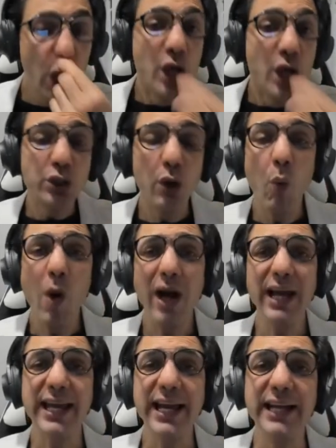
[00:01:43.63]
So why,
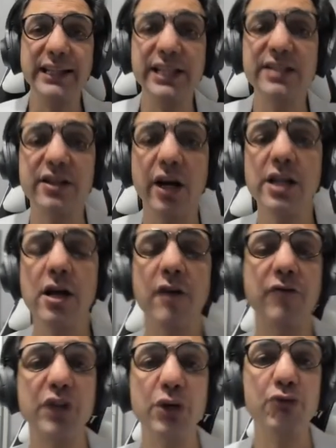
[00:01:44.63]
again, this kind of
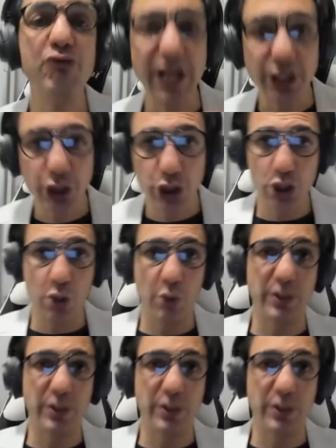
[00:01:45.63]
the ratio,